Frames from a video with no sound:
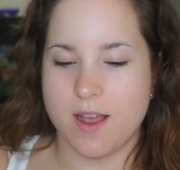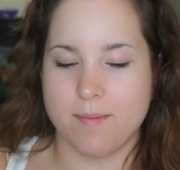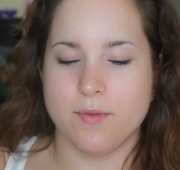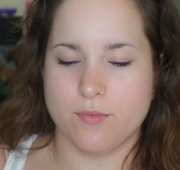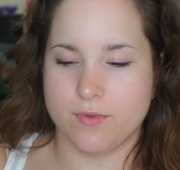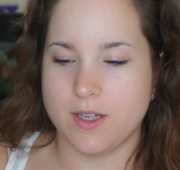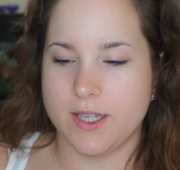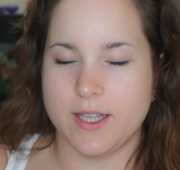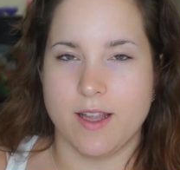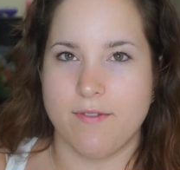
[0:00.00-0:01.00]
I'm
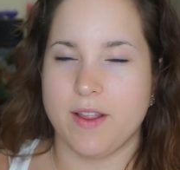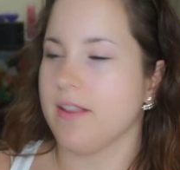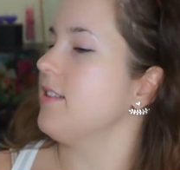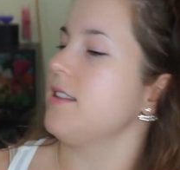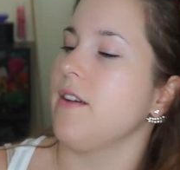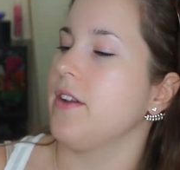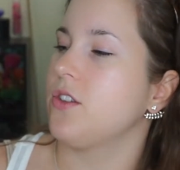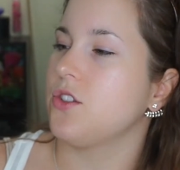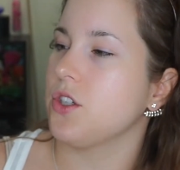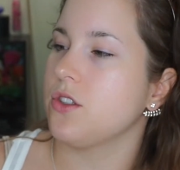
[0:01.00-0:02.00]
really loving this stuff.
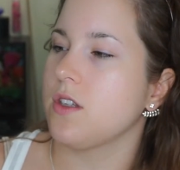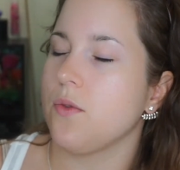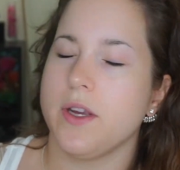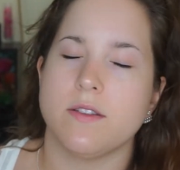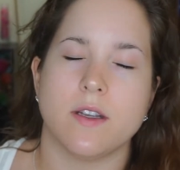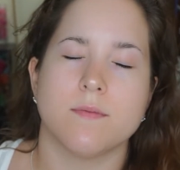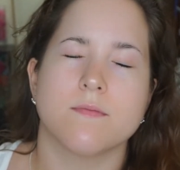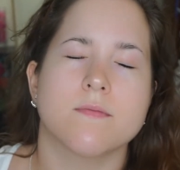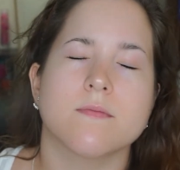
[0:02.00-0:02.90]
It's just so easy.